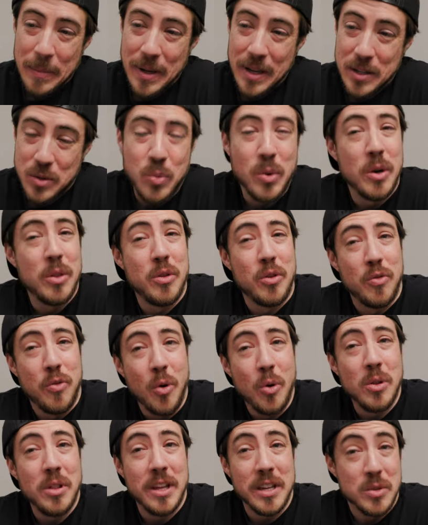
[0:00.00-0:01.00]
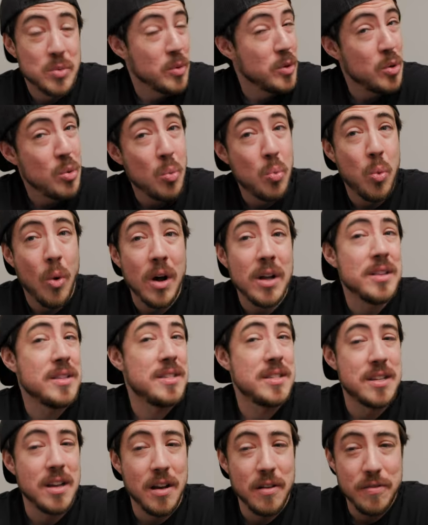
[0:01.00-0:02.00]
it's one of those focal lengths where you want
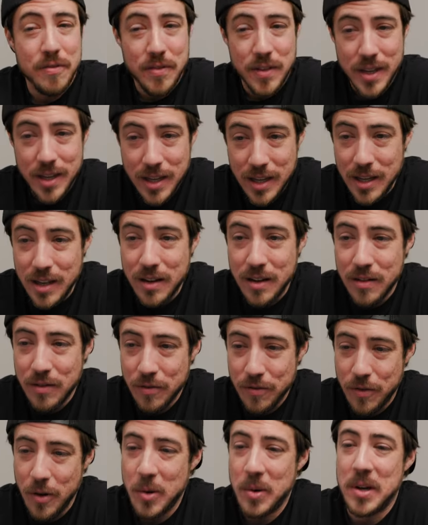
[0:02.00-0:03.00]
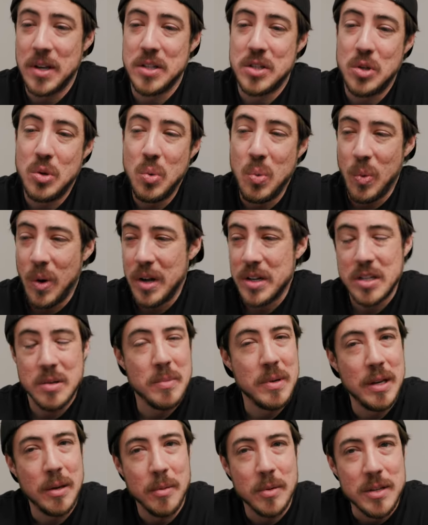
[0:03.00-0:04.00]
stuff in focus. You want to
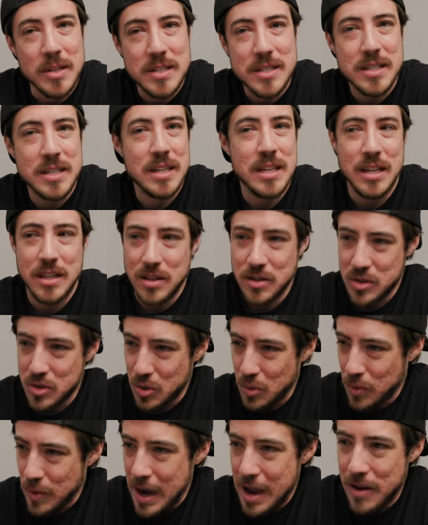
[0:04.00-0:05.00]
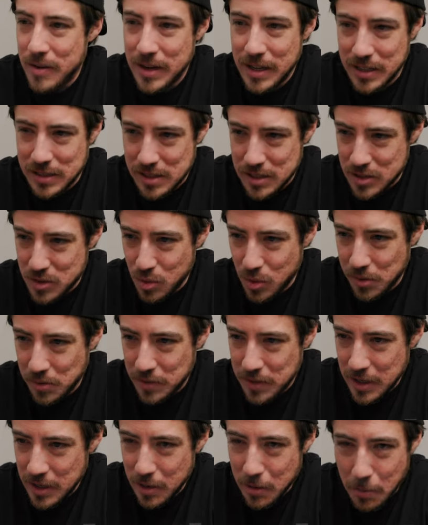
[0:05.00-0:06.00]
be able to see the surroundings and sort
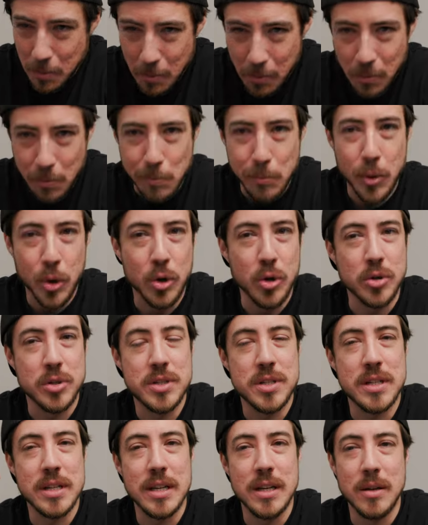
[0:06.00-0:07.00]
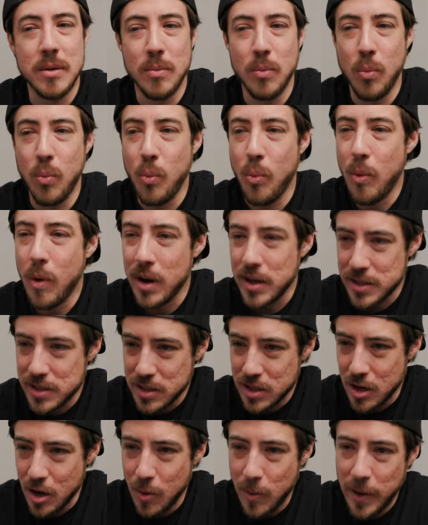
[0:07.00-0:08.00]
of get immersed in what's
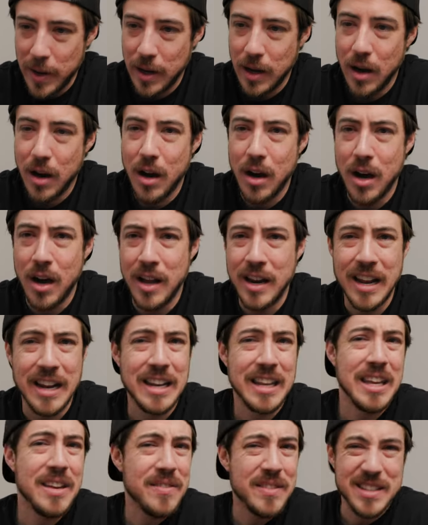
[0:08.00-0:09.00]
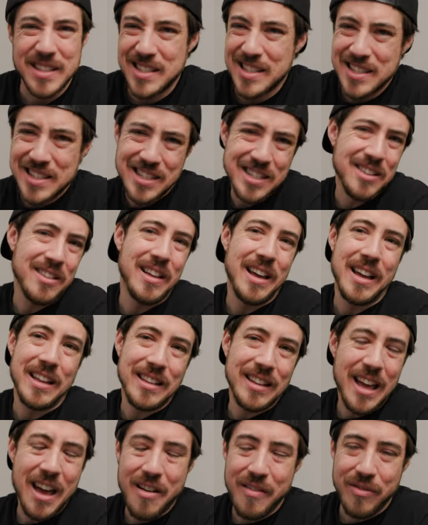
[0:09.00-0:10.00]
going on. And even still
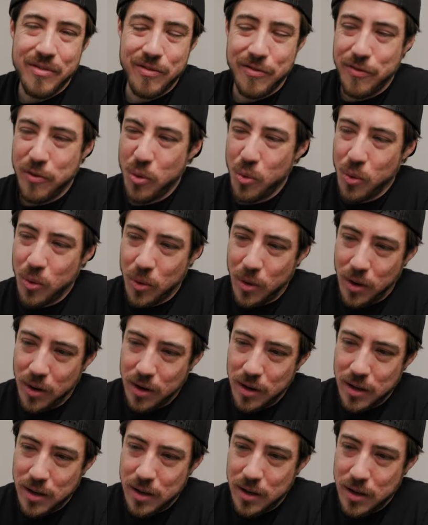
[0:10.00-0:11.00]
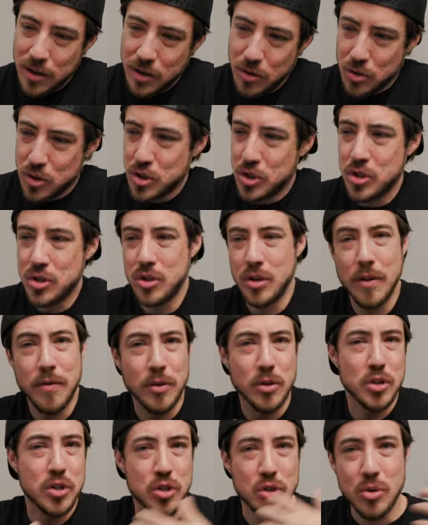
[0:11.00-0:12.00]
at f4, you're if
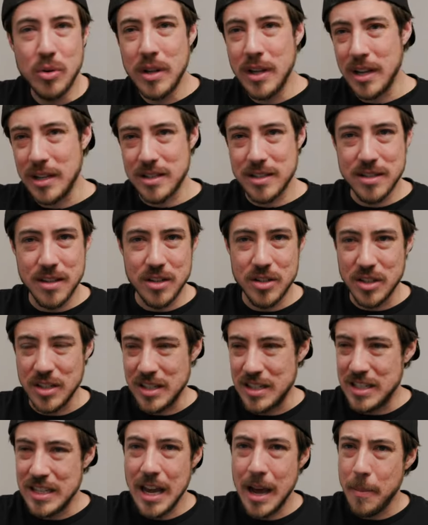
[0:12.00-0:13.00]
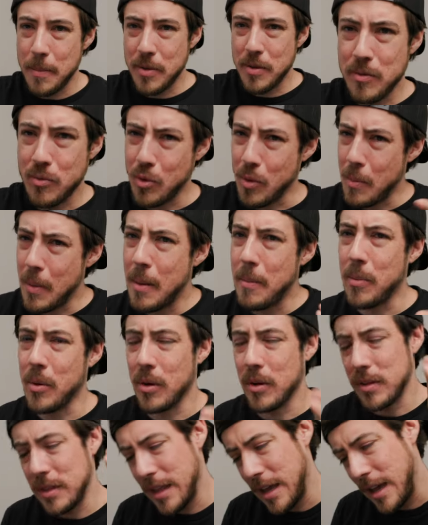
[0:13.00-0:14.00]
you're shooting at such a depth,
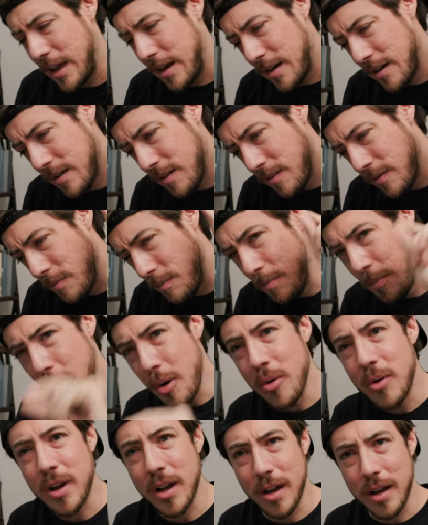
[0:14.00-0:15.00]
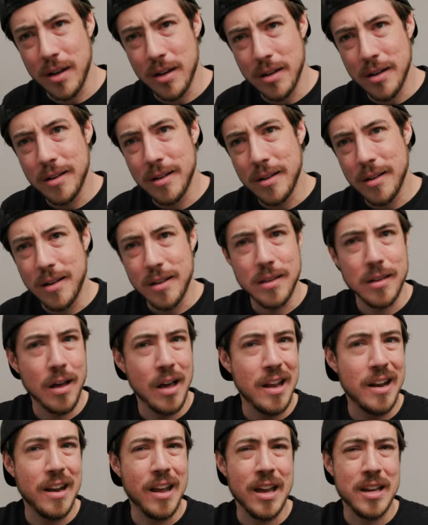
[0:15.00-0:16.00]
remember that bokeh,
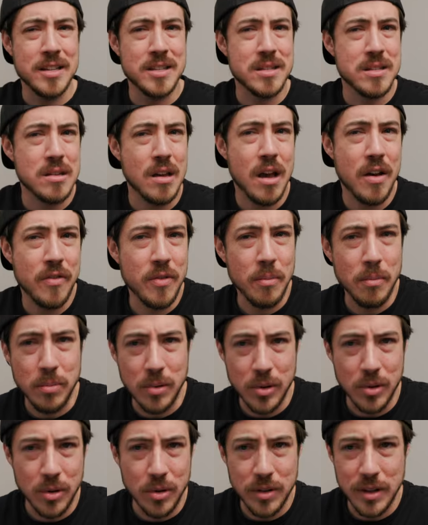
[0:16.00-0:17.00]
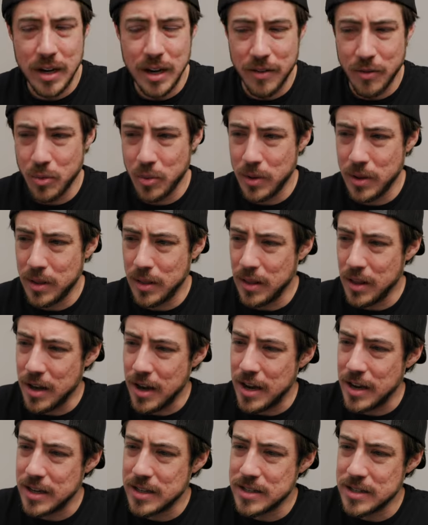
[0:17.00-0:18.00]
that nice soft blur that everyone
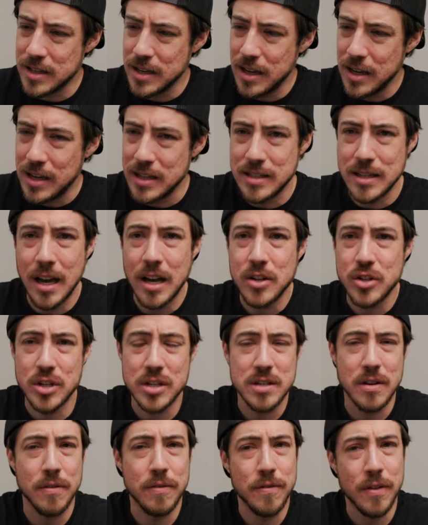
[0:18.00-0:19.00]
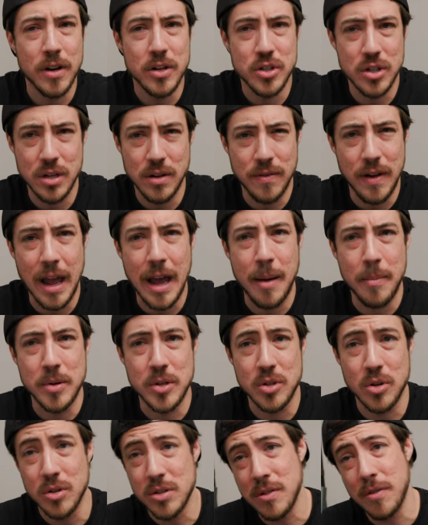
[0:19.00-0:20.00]
likes, is not just a function of
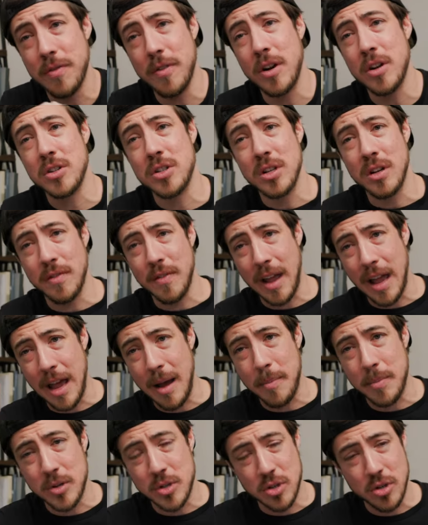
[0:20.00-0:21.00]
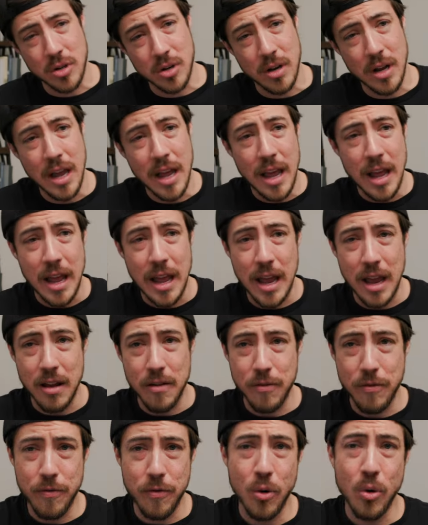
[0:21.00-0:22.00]
aperture. It's a function of aperture
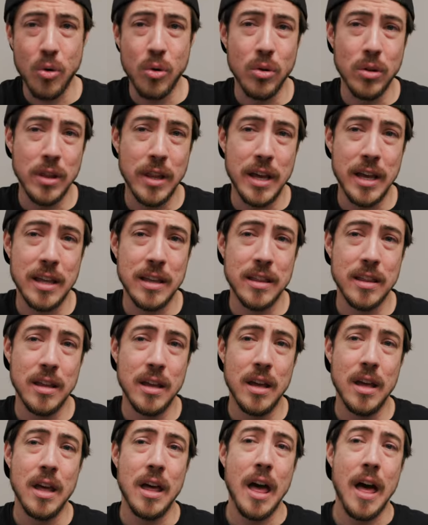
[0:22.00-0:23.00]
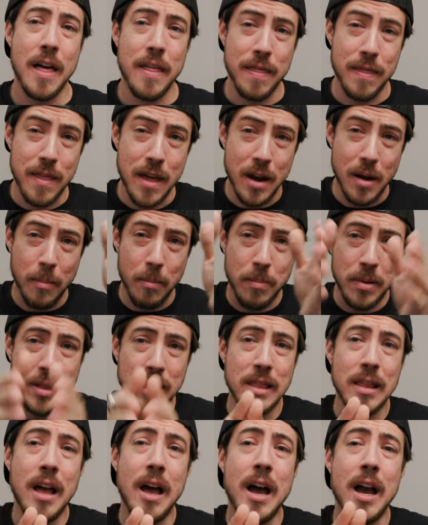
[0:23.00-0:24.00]
and focal length and then
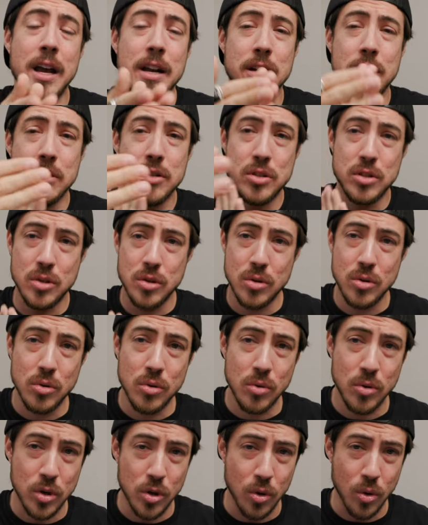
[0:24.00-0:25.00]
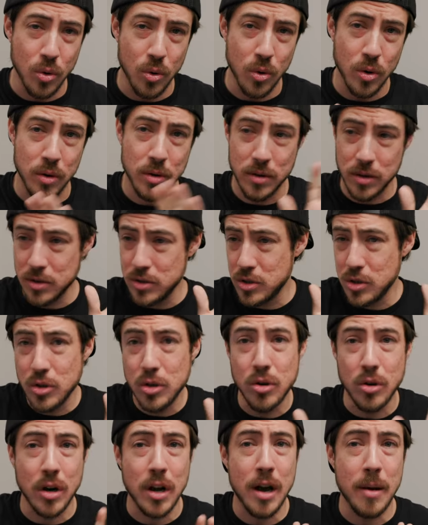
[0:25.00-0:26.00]
applied to your to
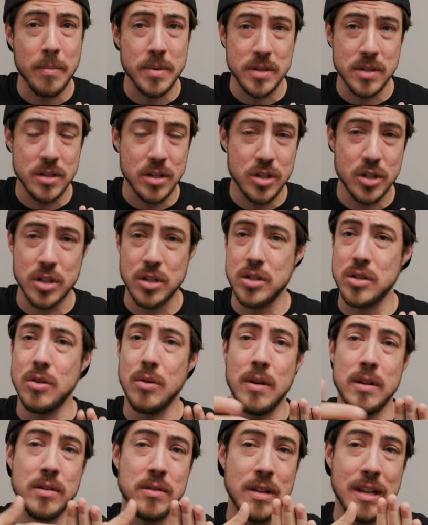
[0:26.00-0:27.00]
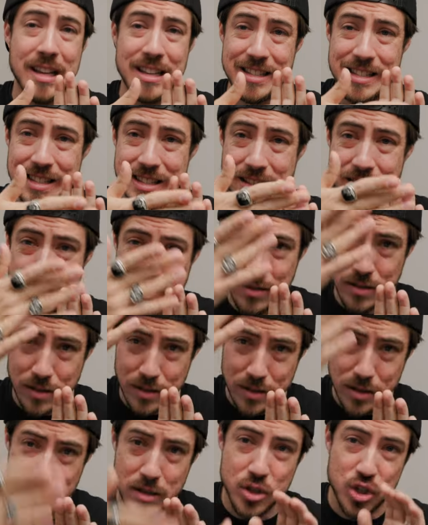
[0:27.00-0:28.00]
your composition. So as, as
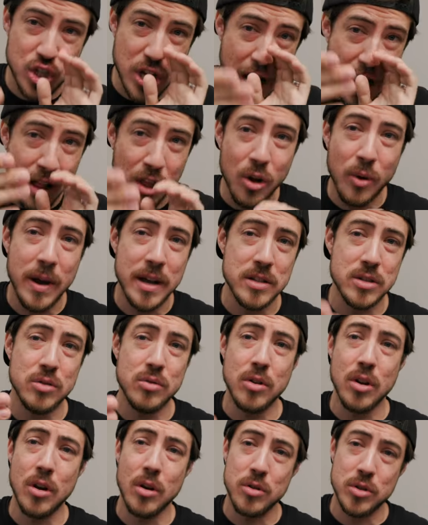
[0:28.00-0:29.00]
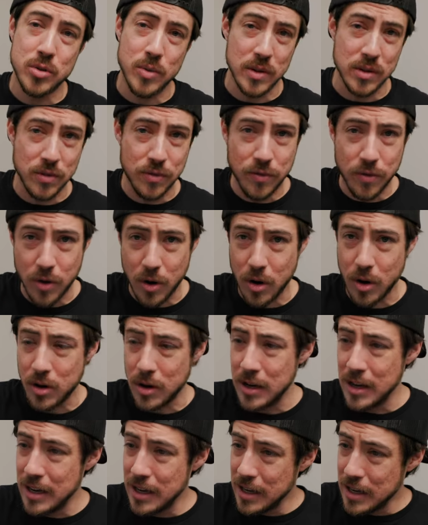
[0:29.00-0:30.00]
shallow as you go to as
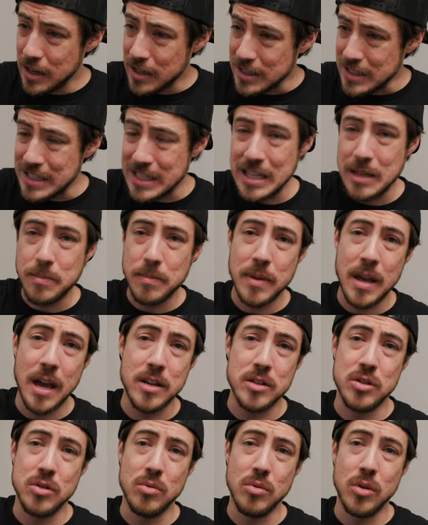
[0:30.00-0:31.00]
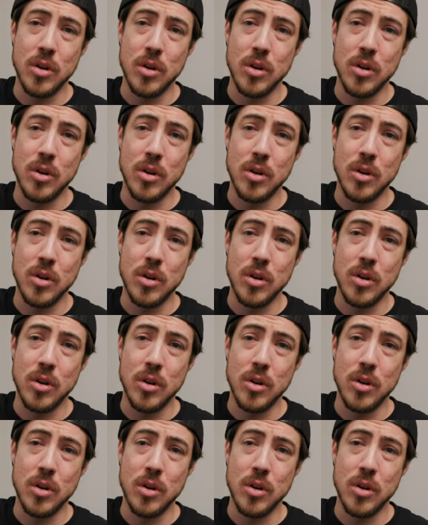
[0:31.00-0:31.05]
far deep as you